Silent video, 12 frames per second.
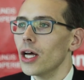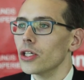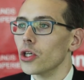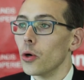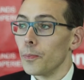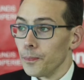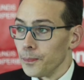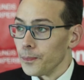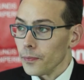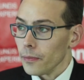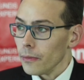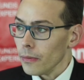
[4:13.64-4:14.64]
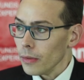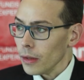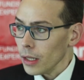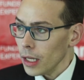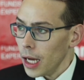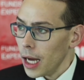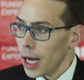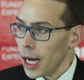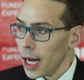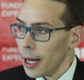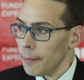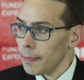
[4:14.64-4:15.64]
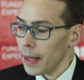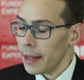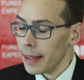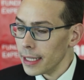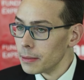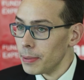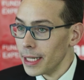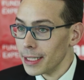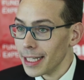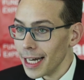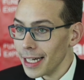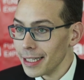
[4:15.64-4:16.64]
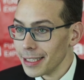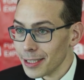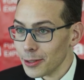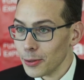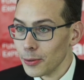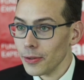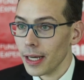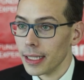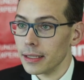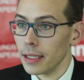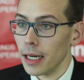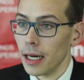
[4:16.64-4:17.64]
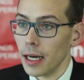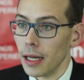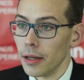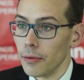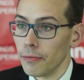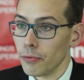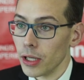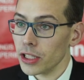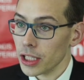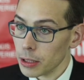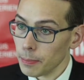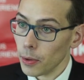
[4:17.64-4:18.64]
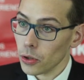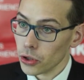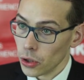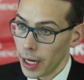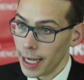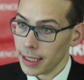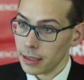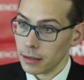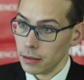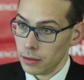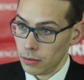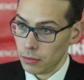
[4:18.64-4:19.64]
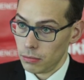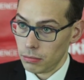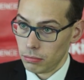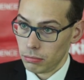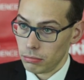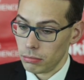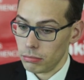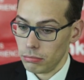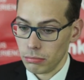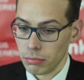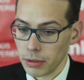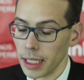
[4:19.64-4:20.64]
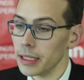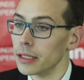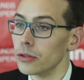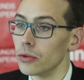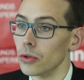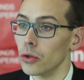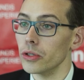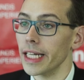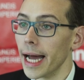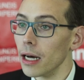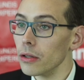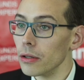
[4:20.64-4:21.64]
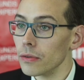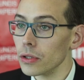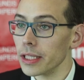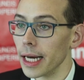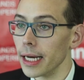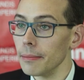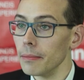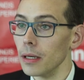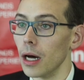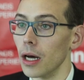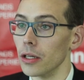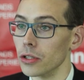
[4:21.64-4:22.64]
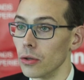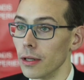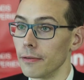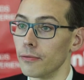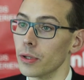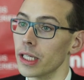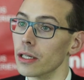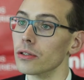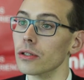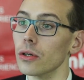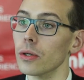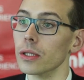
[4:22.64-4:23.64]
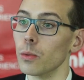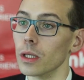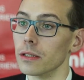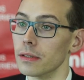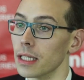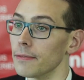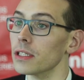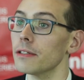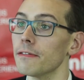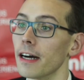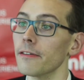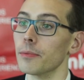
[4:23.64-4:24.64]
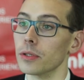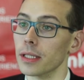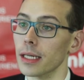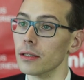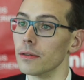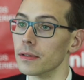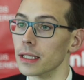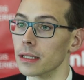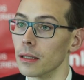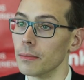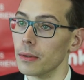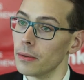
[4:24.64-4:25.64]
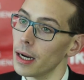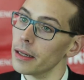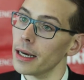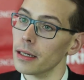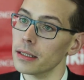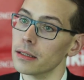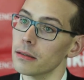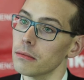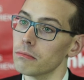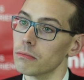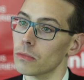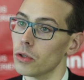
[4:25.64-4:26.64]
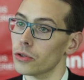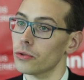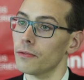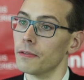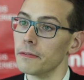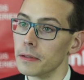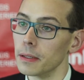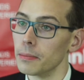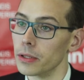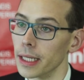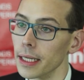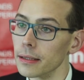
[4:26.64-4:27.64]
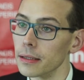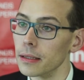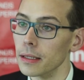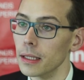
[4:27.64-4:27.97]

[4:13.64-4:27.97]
So, this being said, it's true that the French exposure has, tended to go down over time. So like 3 years ago, it was 75% of Sextant PEA. Now it's close to 50%.